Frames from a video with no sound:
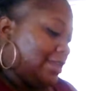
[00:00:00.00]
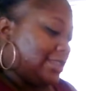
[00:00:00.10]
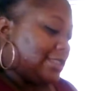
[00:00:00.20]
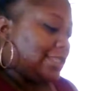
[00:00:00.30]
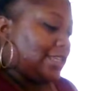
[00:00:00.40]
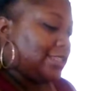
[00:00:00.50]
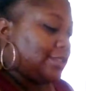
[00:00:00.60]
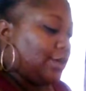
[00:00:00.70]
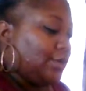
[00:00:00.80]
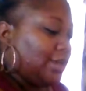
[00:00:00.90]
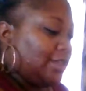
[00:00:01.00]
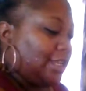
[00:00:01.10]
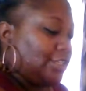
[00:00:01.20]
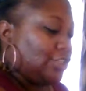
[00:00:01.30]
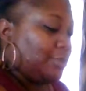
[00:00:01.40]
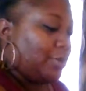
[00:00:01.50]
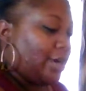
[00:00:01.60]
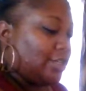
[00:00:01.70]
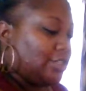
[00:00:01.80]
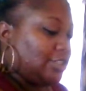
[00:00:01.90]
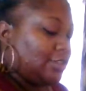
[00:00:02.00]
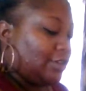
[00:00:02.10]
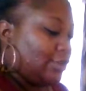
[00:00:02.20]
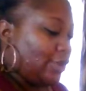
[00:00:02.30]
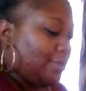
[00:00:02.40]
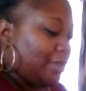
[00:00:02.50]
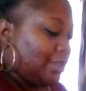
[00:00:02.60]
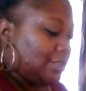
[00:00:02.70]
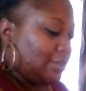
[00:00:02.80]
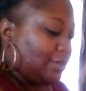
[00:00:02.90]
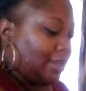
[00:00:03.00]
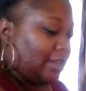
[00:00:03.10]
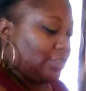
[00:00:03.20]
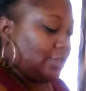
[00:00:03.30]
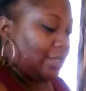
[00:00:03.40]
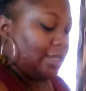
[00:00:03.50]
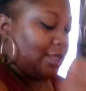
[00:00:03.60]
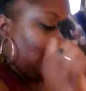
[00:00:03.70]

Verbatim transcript: Says soul connection, partnership, agreement, and soul contract.